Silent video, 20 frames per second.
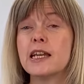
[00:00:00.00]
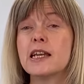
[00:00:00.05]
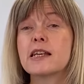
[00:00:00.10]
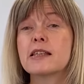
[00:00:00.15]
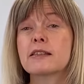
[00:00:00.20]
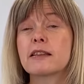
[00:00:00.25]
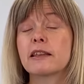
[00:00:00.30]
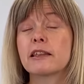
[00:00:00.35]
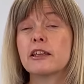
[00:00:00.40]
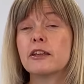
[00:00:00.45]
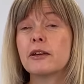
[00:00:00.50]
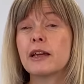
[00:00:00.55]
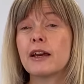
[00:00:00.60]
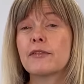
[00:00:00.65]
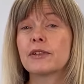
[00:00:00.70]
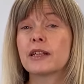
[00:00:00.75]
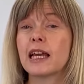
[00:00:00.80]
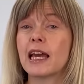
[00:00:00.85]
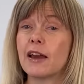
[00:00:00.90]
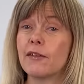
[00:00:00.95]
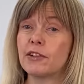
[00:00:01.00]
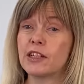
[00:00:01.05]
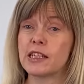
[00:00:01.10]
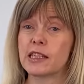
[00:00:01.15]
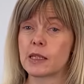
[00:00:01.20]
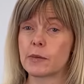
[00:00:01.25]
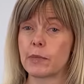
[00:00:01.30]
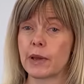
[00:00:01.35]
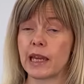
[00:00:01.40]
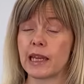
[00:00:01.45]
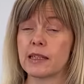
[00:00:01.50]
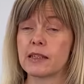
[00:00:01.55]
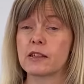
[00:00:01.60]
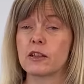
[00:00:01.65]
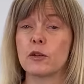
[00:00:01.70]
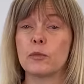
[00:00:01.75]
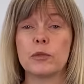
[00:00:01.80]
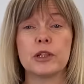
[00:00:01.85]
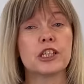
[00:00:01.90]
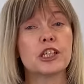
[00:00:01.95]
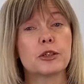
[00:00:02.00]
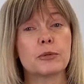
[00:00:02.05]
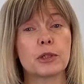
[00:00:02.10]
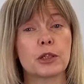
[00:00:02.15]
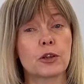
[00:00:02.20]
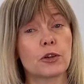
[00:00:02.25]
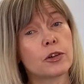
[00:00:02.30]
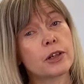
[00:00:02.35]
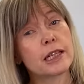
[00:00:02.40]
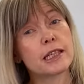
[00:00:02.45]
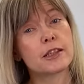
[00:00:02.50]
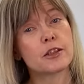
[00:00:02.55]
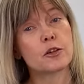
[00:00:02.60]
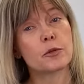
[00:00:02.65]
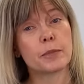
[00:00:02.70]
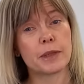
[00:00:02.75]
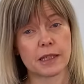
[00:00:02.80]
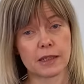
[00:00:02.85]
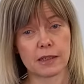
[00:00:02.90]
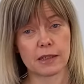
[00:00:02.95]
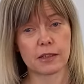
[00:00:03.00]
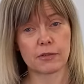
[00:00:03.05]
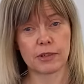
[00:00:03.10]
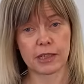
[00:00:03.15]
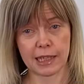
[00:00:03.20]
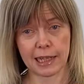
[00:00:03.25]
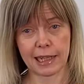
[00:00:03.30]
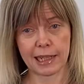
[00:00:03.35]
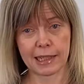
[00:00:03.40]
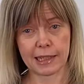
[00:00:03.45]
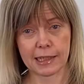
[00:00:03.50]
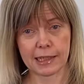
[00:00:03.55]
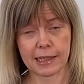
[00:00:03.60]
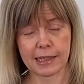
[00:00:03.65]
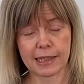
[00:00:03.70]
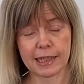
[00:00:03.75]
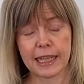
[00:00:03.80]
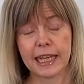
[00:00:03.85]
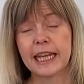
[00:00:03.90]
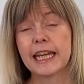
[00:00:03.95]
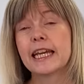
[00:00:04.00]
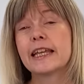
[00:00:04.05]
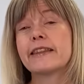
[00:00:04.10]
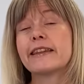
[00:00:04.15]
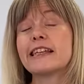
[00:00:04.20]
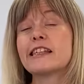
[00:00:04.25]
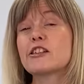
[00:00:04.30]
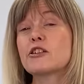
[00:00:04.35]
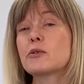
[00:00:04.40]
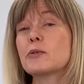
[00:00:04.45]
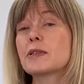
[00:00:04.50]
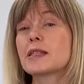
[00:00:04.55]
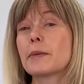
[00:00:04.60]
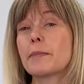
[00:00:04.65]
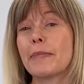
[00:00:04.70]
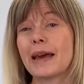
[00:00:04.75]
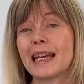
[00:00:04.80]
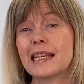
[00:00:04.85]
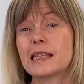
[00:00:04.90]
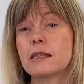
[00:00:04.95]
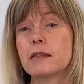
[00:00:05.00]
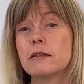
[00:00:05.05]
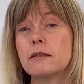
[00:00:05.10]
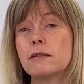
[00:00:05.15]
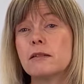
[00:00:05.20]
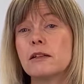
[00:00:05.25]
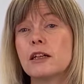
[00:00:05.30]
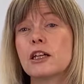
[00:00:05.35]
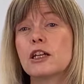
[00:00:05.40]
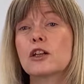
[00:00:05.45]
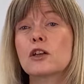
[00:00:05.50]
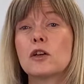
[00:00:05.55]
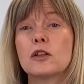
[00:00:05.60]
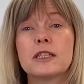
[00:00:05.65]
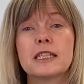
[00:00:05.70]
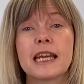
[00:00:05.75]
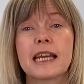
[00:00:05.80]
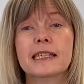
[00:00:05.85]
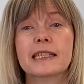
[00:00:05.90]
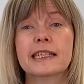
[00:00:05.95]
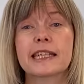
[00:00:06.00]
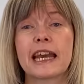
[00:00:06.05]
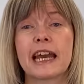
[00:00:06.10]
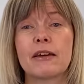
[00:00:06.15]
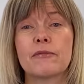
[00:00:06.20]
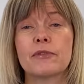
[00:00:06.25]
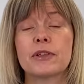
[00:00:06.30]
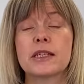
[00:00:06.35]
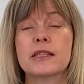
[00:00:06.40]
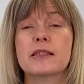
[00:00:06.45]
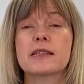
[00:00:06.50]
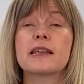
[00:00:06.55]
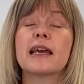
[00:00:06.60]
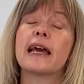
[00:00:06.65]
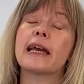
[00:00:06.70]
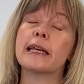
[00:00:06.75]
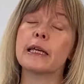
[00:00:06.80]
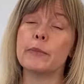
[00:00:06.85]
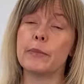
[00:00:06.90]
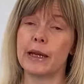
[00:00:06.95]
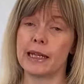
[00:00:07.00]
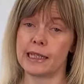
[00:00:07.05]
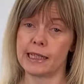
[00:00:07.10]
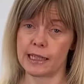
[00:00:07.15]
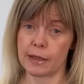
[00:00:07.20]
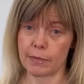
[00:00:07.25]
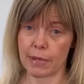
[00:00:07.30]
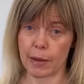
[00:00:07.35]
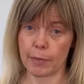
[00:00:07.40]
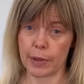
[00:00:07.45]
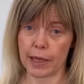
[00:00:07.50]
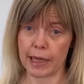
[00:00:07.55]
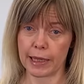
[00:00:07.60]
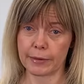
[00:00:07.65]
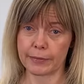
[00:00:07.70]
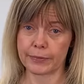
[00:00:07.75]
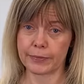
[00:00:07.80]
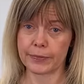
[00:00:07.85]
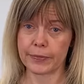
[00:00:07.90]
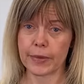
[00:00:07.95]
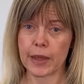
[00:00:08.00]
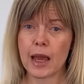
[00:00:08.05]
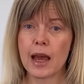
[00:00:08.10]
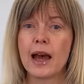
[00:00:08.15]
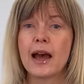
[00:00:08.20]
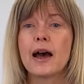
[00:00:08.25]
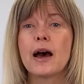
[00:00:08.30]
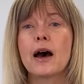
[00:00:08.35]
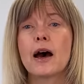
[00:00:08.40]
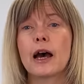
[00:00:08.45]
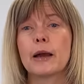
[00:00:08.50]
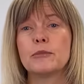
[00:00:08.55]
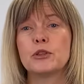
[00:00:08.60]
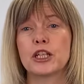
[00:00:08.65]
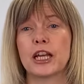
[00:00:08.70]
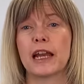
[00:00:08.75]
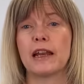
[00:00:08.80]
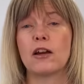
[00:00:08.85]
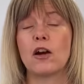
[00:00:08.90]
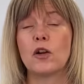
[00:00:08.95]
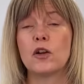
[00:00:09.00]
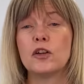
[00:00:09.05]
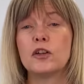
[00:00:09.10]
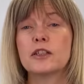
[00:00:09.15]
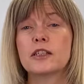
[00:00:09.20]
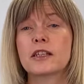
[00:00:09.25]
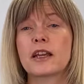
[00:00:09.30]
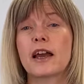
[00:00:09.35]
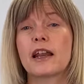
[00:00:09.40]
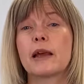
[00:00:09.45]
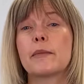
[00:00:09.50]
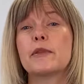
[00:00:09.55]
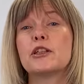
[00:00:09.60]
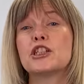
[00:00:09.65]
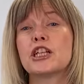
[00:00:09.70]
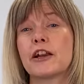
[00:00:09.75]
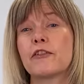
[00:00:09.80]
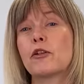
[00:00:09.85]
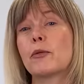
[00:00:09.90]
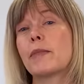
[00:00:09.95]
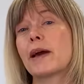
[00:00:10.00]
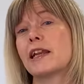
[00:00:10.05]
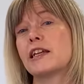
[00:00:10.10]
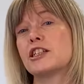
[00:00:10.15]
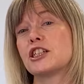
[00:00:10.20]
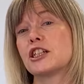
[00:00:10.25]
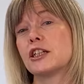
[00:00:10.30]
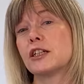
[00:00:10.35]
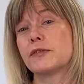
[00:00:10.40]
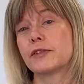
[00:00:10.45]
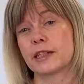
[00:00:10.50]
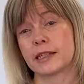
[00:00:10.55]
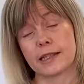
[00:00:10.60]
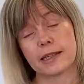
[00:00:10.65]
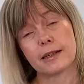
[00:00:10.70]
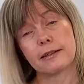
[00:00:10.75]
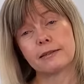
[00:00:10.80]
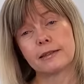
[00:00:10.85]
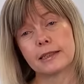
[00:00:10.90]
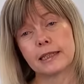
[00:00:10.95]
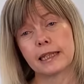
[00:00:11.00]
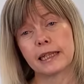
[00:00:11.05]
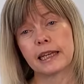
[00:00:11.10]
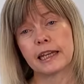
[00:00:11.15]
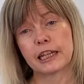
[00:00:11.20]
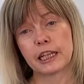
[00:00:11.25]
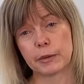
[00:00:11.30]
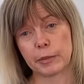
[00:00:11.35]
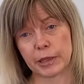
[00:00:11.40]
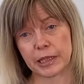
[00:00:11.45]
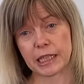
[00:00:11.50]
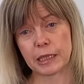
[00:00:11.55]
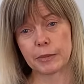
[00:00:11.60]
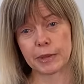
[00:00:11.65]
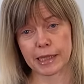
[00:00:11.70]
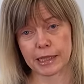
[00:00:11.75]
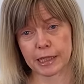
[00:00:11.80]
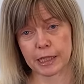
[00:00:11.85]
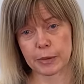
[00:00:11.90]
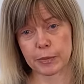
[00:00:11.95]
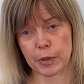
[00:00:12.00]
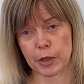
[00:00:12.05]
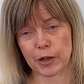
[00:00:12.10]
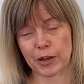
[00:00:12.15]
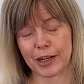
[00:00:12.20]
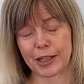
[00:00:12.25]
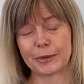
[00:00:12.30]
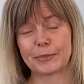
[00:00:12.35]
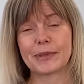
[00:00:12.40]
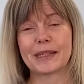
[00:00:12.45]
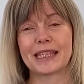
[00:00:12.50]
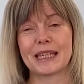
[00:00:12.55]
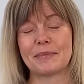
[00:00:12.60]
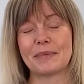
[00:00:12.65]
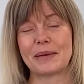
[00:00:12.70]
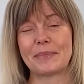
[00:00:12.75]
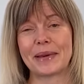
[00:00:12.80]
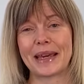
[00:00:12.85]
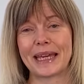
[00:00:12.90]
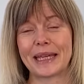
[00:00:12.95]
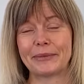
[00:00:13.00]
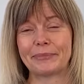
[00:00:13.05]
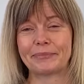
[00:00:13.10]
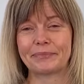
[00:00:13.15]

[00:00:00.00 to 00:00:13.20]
so that you have an evidence base on which to increase your business resilience. These tools are Pestel, Context Canvas and Competitor Mapping. I'm Jane Arnott and I'm the General Manager of Consulting at Community Business Bureau, CBB.